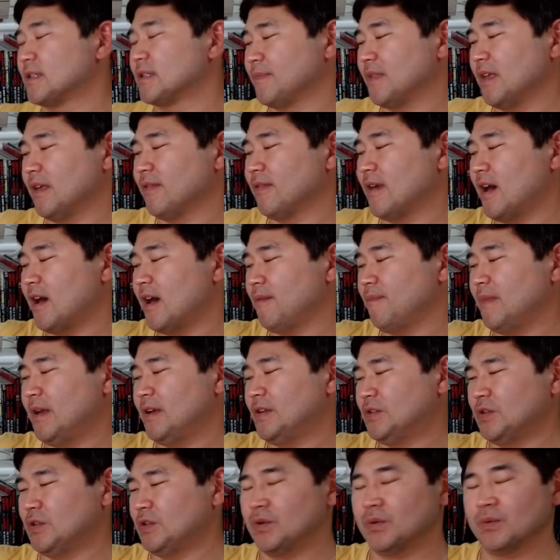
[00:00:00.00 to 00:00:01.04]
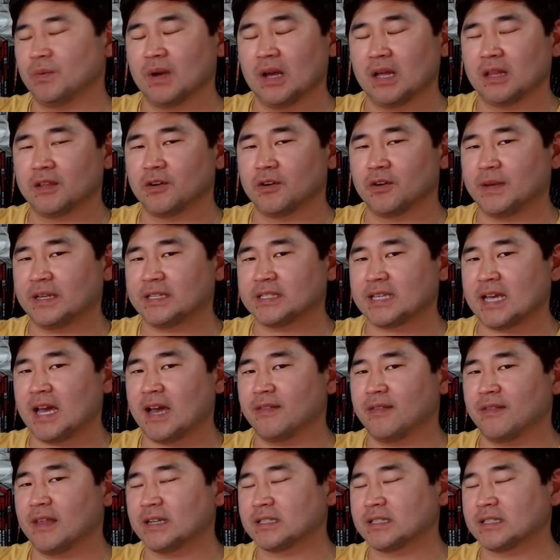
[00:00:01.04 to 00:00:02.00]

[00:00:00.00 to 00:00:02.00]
something that makes you a little bit sad.